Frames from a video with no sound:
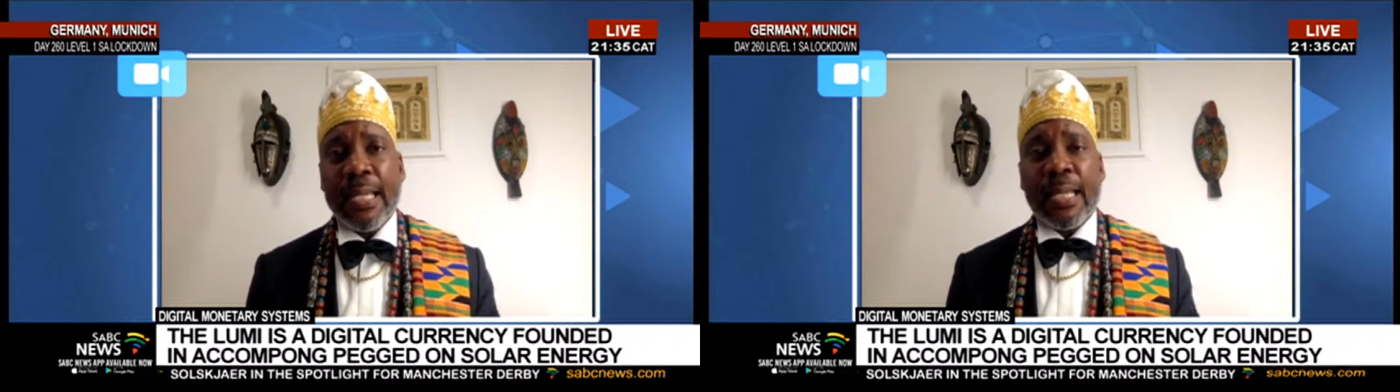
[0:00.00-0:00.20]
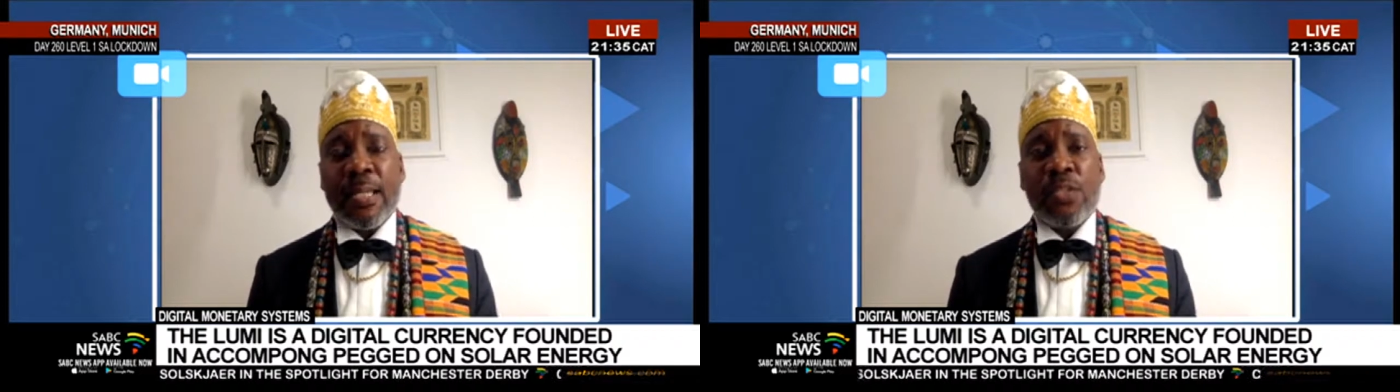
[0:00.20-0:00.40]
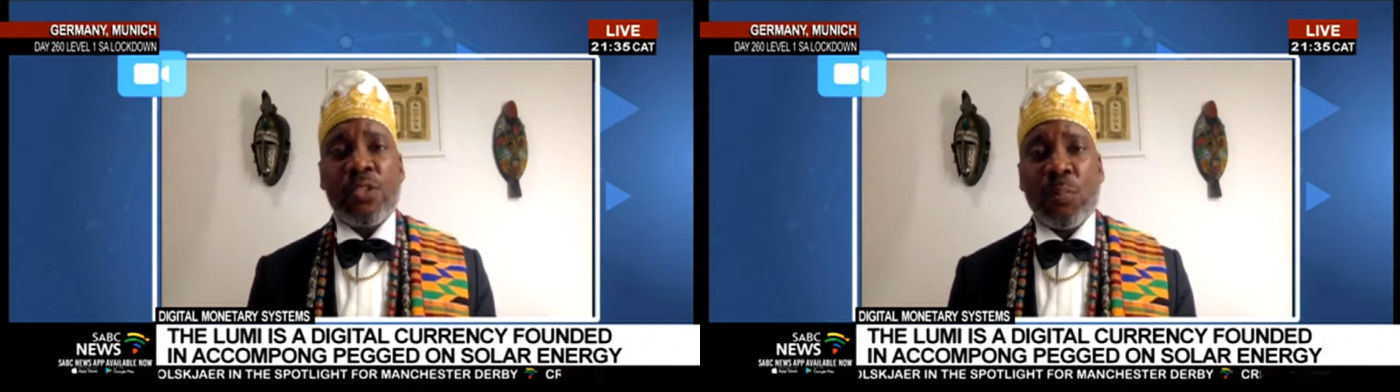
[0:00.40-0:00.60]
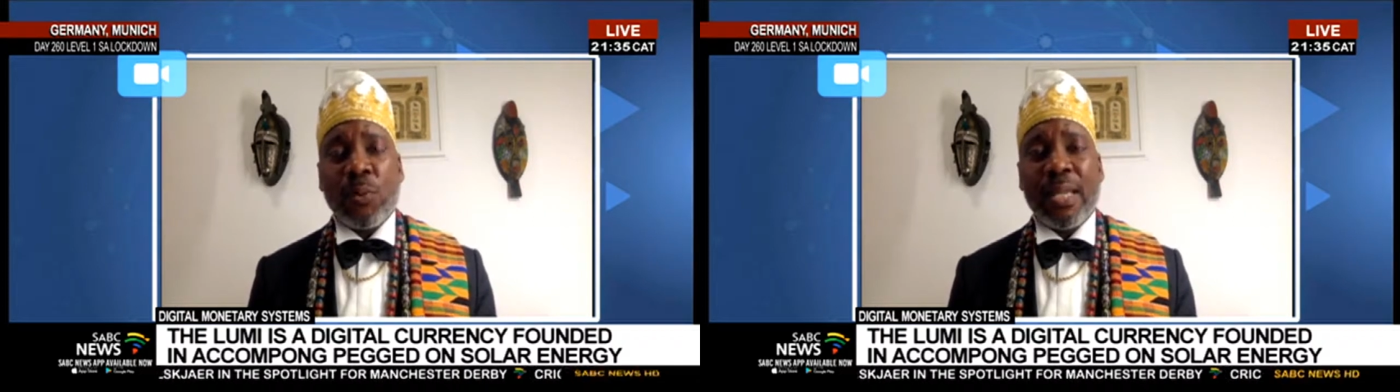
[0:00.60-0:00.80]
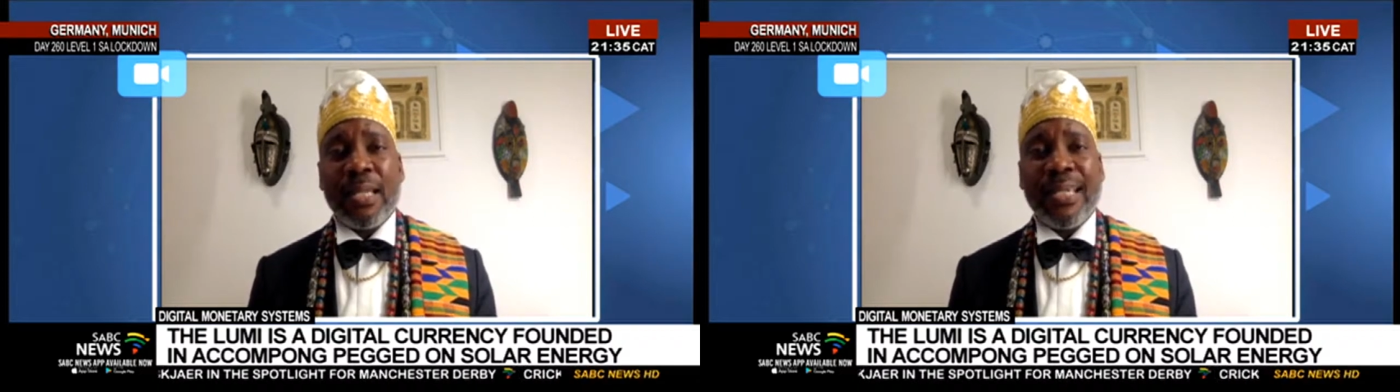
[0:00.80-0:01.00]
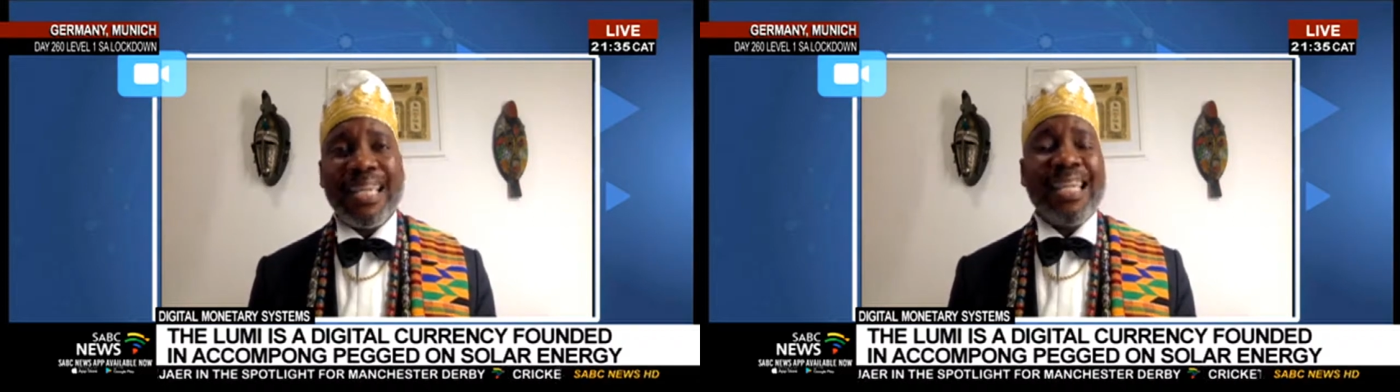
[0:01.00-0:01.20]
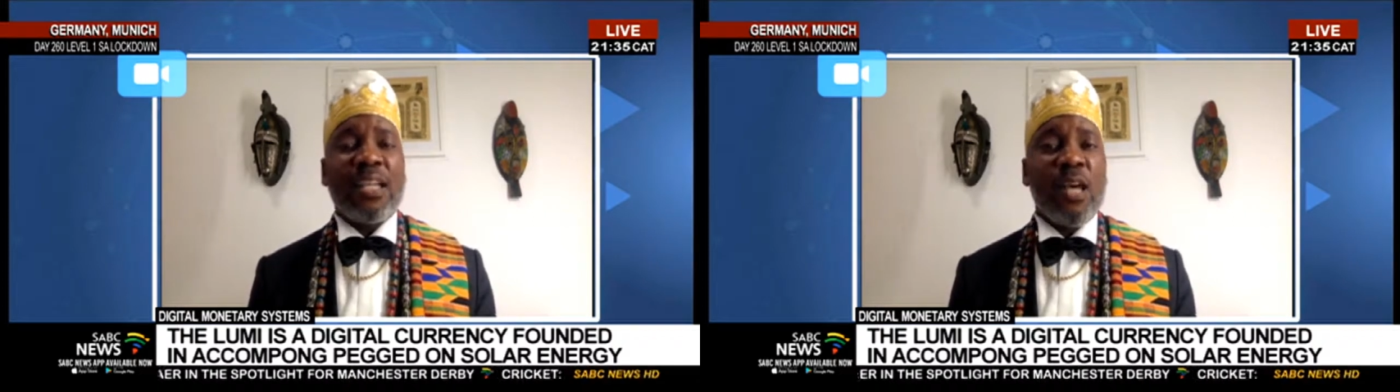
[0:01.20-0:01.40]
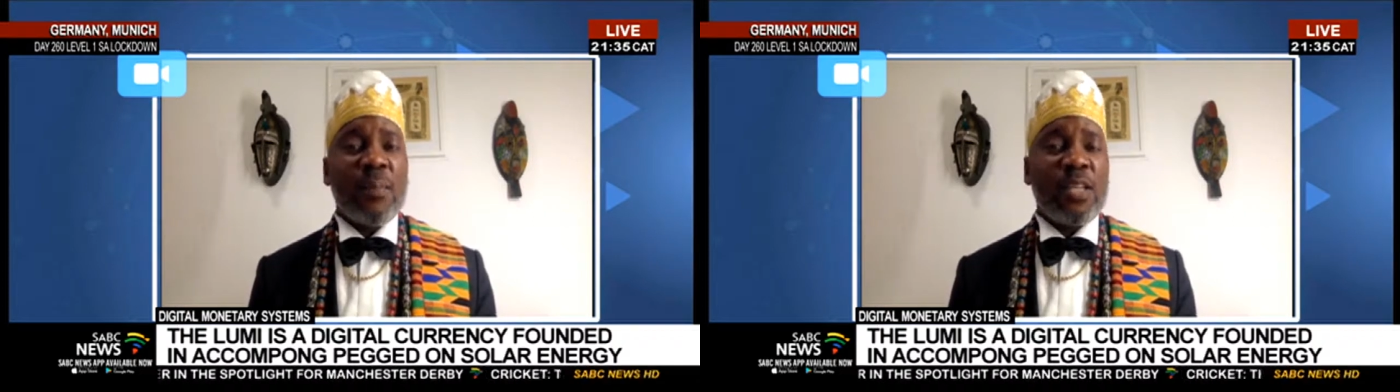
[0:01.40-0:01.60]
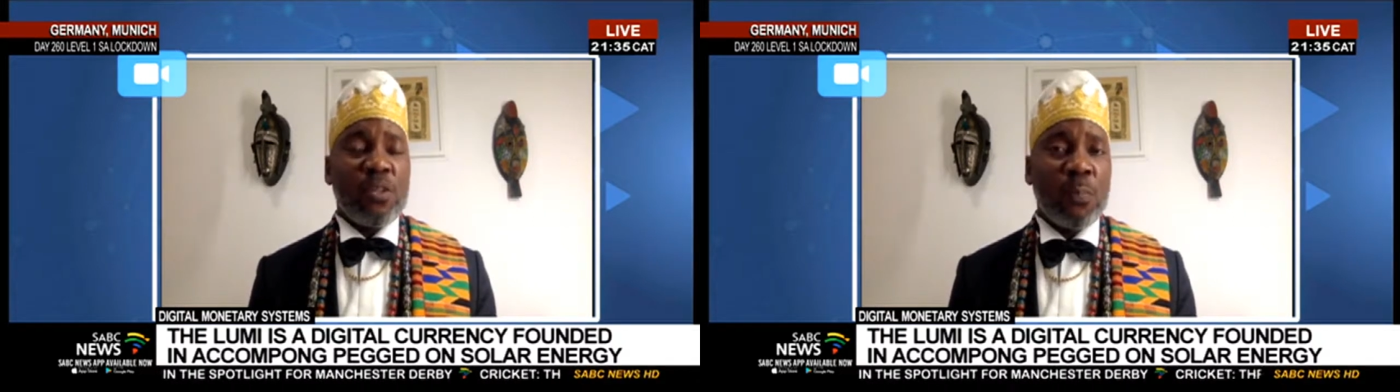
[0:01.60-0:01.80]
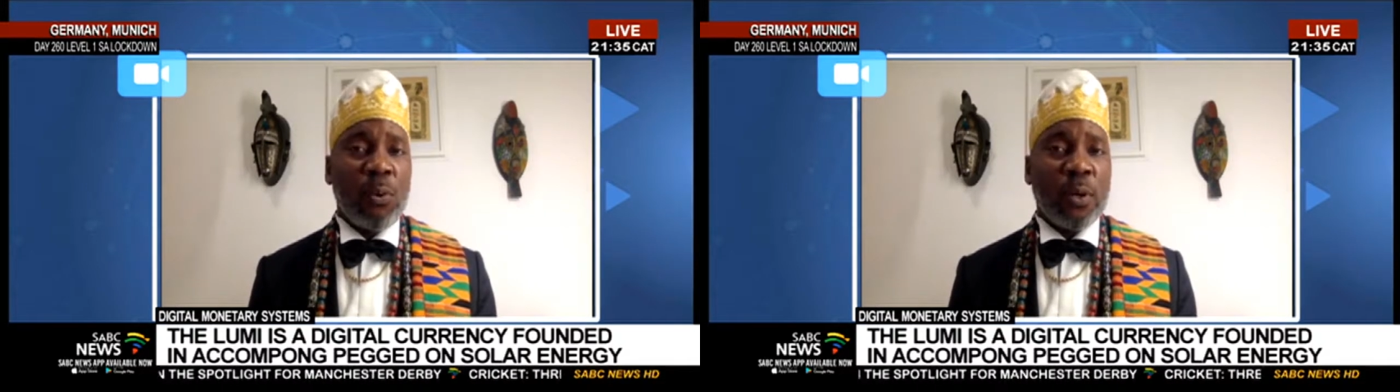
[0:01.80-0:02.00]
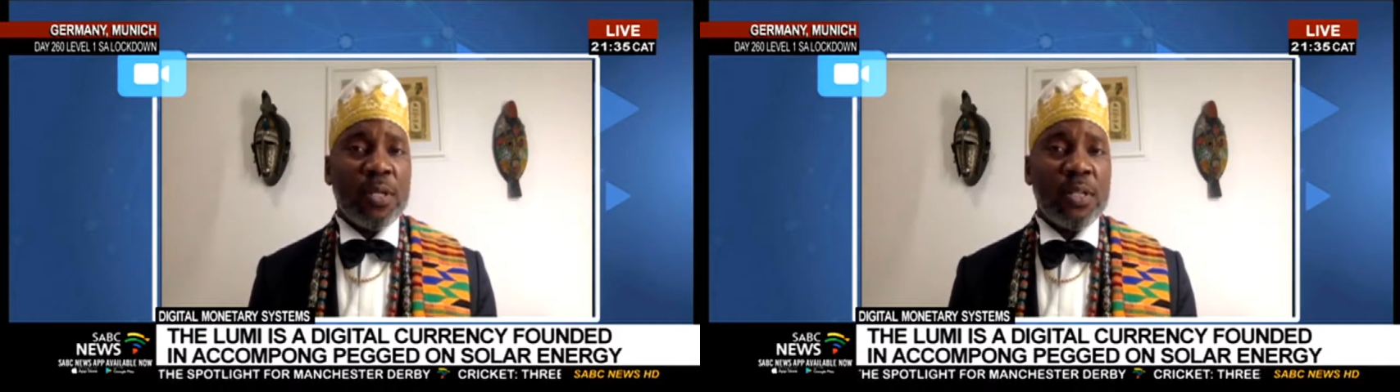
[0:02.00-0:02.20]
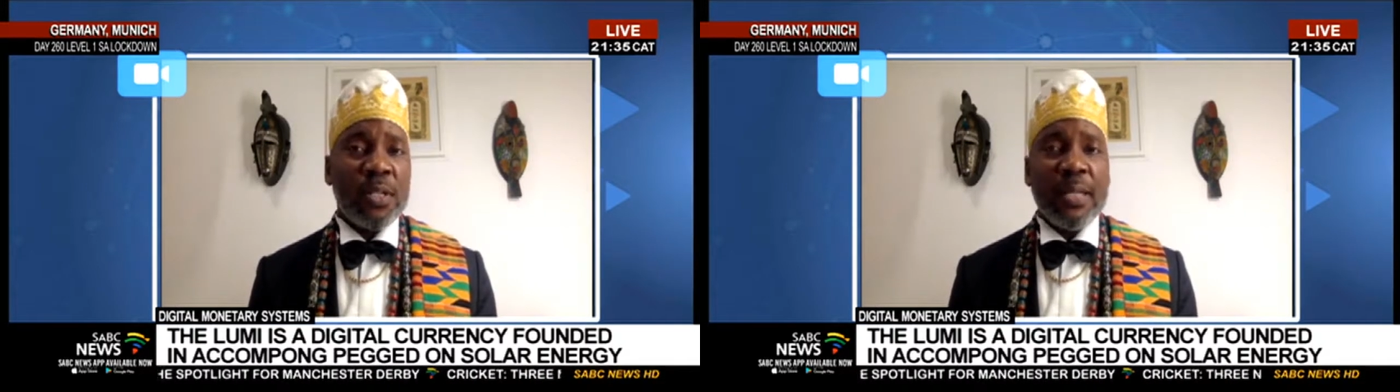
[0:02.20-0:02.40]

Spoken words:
is to bring economic support